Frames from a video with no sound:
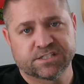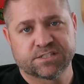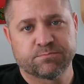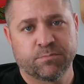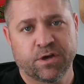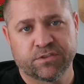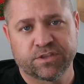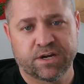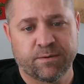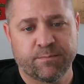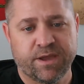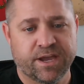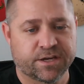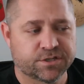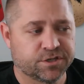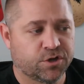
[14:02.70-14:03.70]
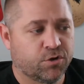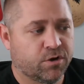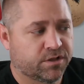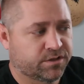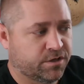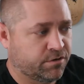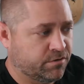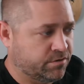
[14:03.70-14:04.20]
month, and I may actually go out
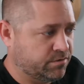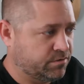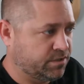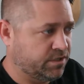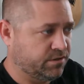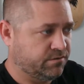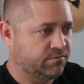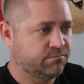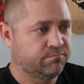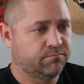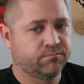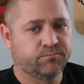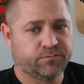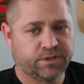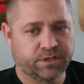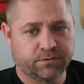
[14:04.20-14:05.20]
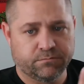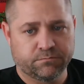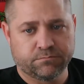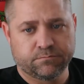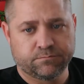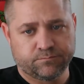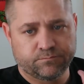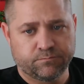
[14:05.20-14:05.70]
there and
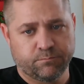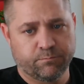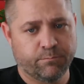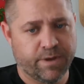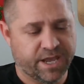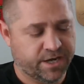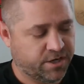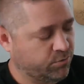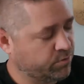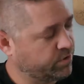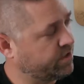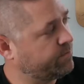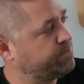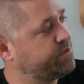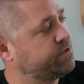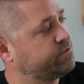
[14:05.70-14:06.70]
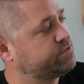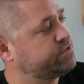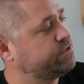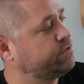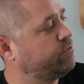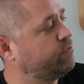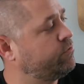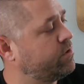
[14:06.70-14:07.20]
Mando it up there
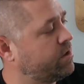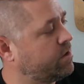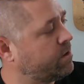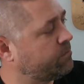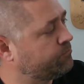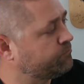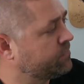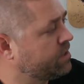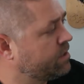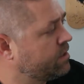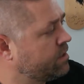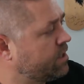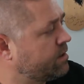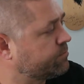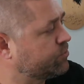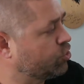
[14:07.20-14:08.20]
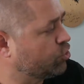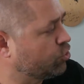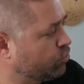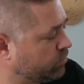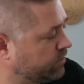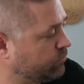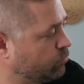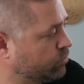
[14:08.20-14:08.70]
too. I'm
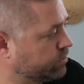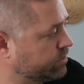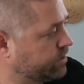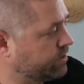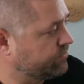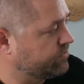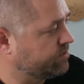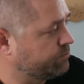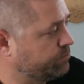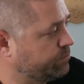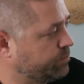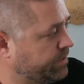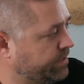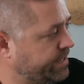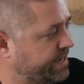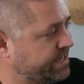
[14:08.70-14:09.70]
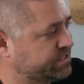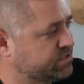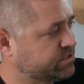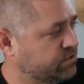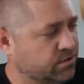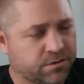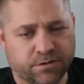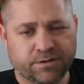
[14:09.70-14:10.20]
currently working on the
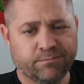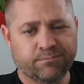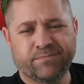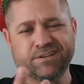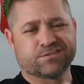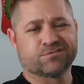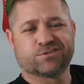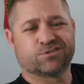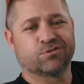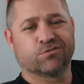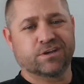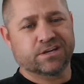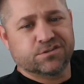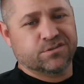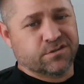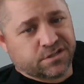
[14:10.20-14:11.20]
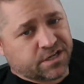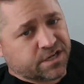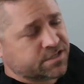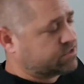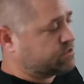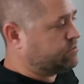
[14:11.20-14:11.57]
blaster, and I'll show that to you guys too.